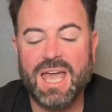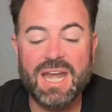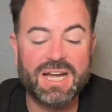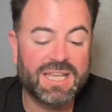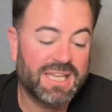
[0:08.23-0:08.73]

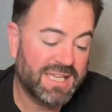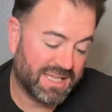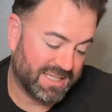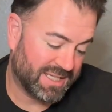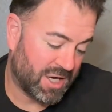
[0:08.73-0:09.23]
and it
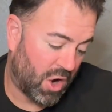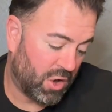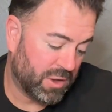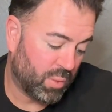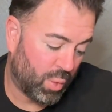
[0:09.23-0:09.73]
is an
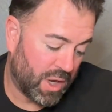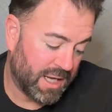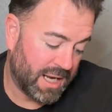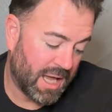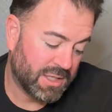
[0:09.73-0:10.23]

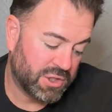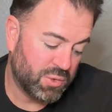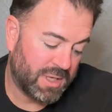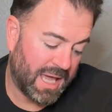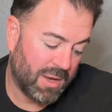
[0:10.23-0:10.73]
all-in-one
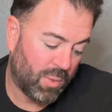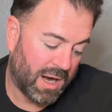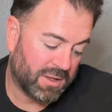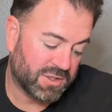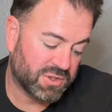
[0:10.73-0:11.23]
2K
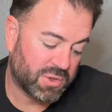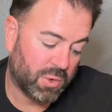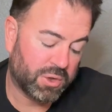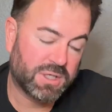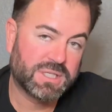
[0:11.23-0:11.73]
wireless
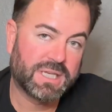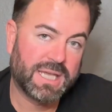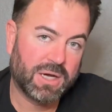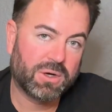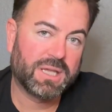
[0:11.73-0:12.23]
solar
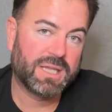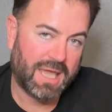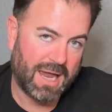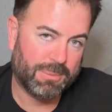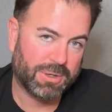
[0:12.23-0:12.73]
security
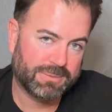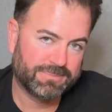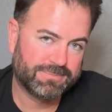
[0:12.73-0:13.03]
camera.